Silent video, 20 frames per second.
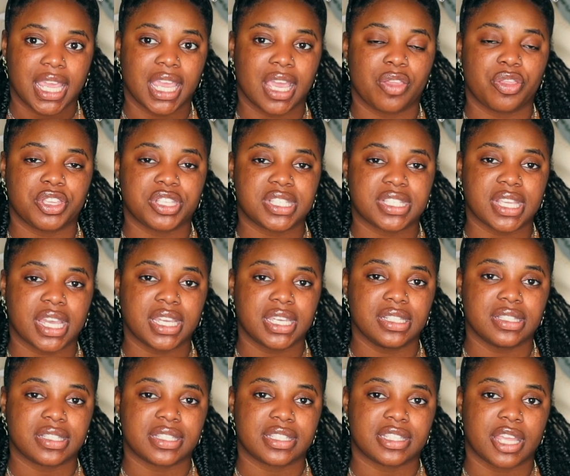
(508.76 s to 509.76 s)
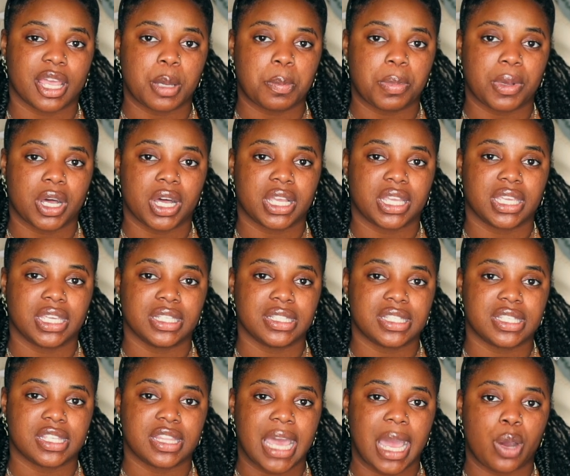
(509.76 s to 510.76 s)
And the second step akin
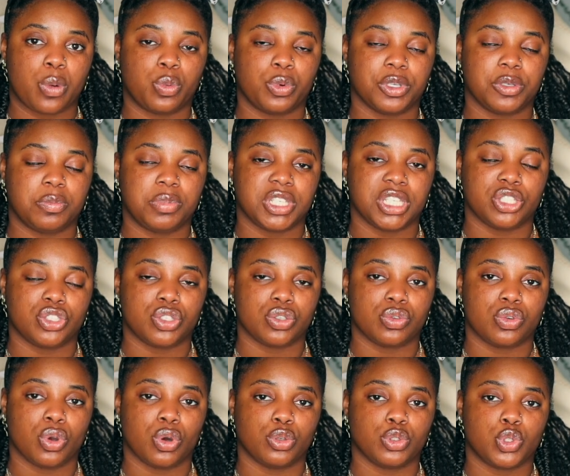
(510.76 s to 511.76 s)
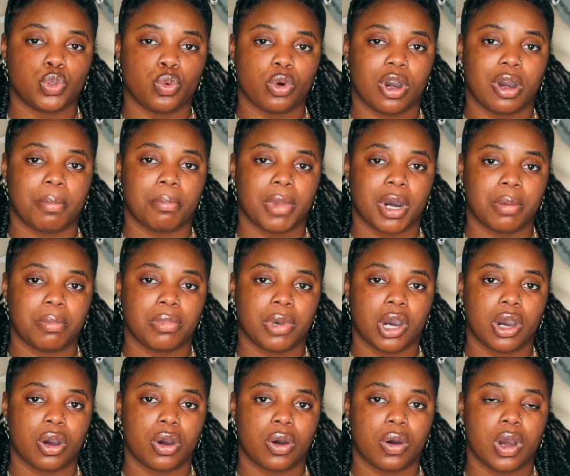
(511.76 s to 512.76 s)
to that would be to go to a
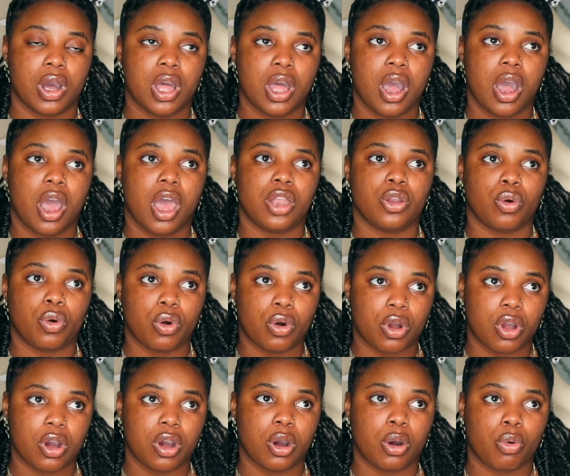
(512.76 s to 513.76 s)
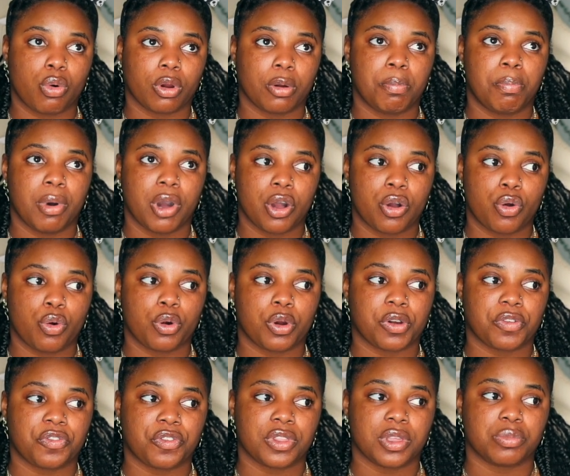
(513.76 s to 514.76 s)
mumbo, an ogon, or a
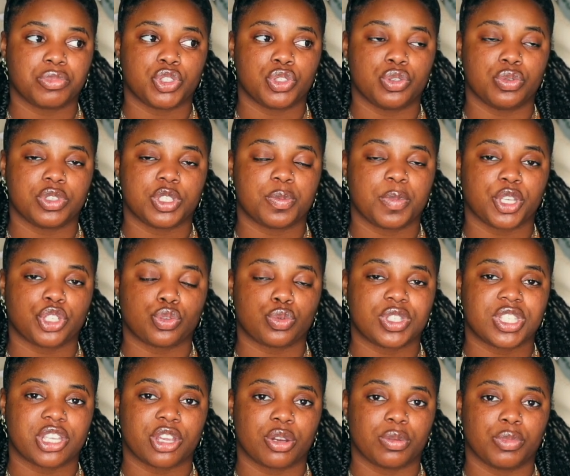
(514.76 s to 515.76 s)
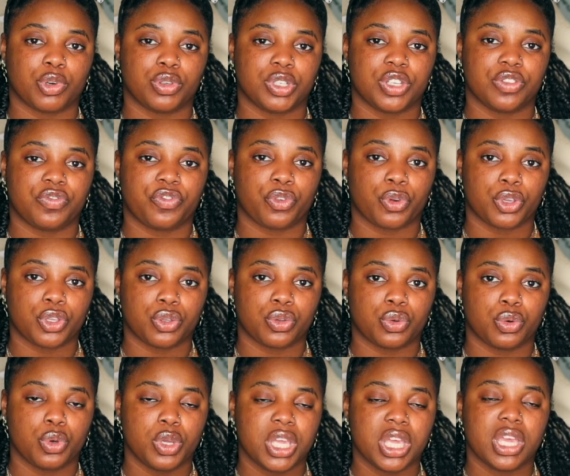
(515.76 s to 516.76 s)
bukwar for them to do a special ceremony for
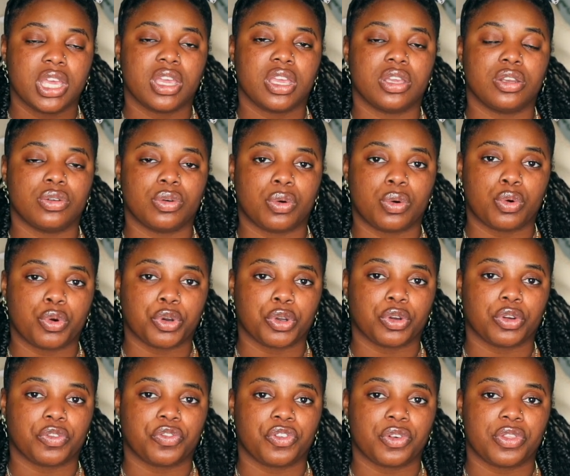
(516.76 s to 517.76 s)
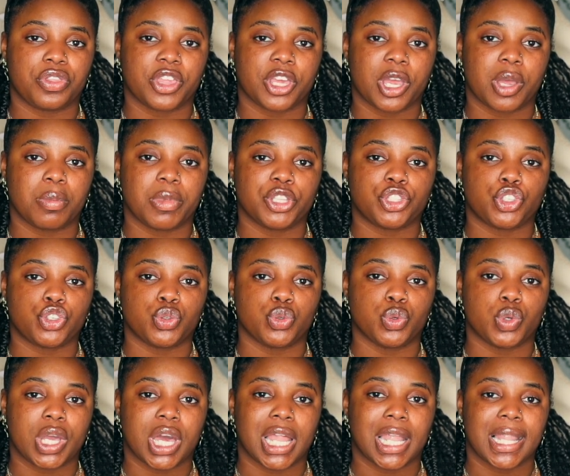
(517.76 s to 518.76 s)
you in order for them
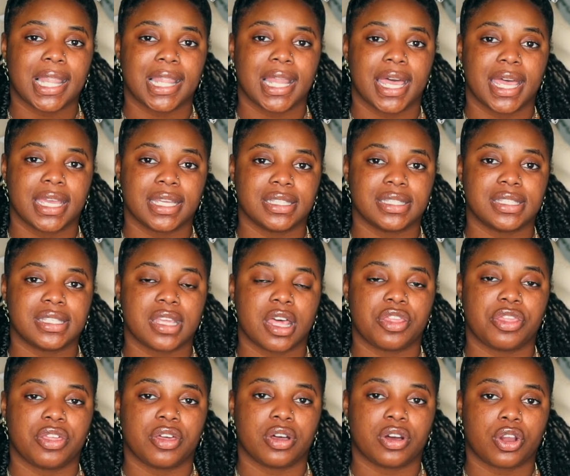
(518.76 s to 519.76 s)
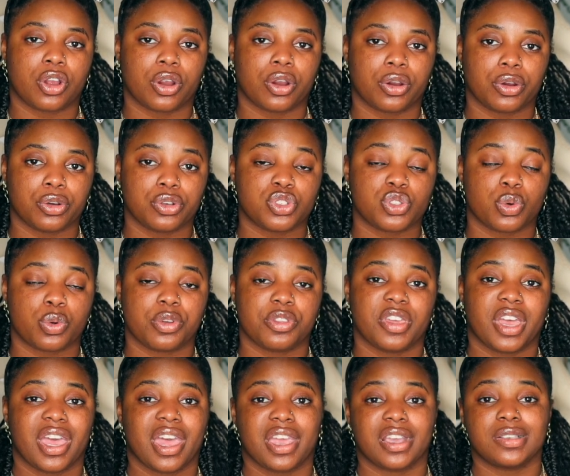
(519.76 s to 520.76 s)
to cleanse the curse or
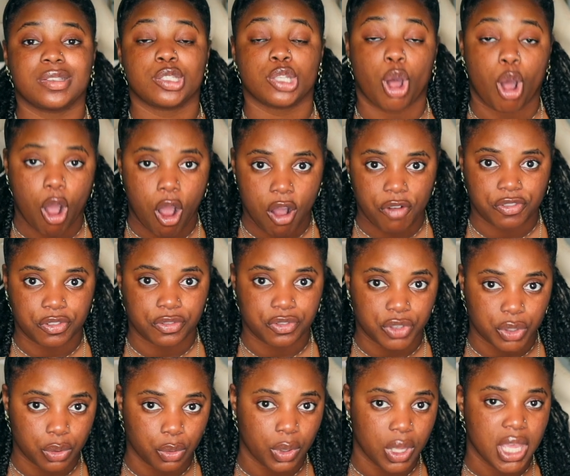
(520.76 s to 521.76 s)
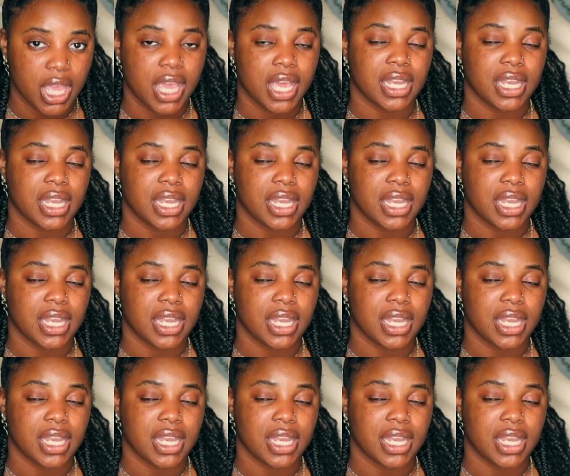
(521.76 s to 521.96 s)
the hex off of you.